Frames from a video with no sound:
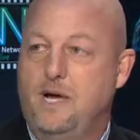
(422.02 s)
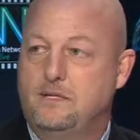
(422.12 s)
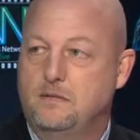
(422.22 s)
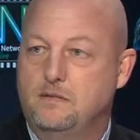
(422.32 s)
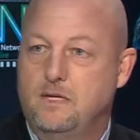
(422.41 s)

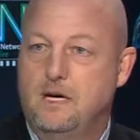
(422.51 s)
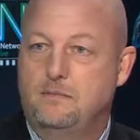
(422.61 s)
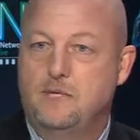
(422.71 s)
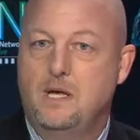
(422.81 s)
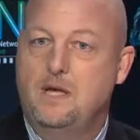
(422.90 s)
past those
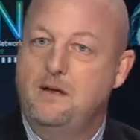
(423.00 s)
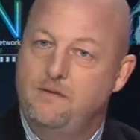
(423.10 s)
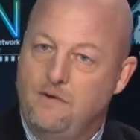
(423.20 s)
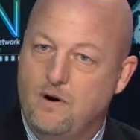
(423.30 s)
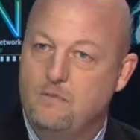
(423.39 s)
times,
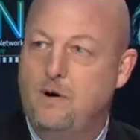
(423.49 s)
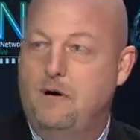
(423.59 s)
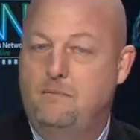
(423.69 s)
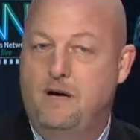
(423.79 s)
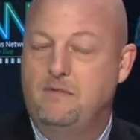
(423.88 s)
far
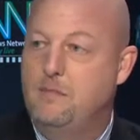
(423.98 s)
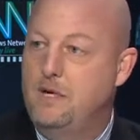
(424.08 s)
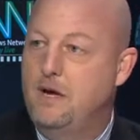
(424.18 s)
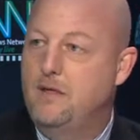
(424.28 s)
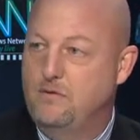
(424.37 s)
above and
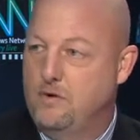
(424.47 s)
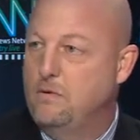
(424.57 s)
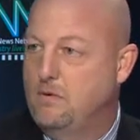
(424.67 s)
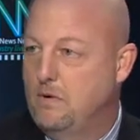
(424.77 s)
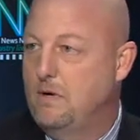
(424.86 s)
beyond their
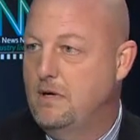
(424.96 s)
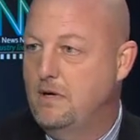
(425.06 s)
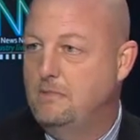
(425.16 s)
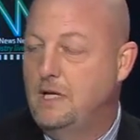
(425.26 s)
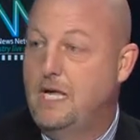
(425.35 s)
normal
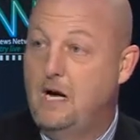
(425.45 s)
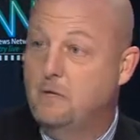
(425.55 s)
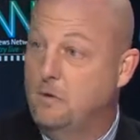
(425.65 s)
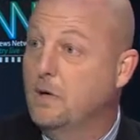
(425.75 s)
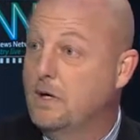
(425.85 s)

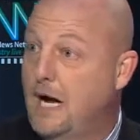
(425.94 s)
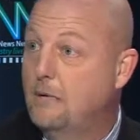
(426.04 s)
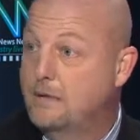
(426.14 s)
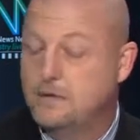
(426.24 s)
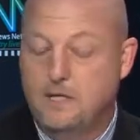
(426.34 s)
allowable work
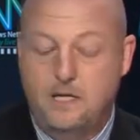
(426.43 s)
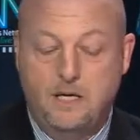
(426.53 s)
hours.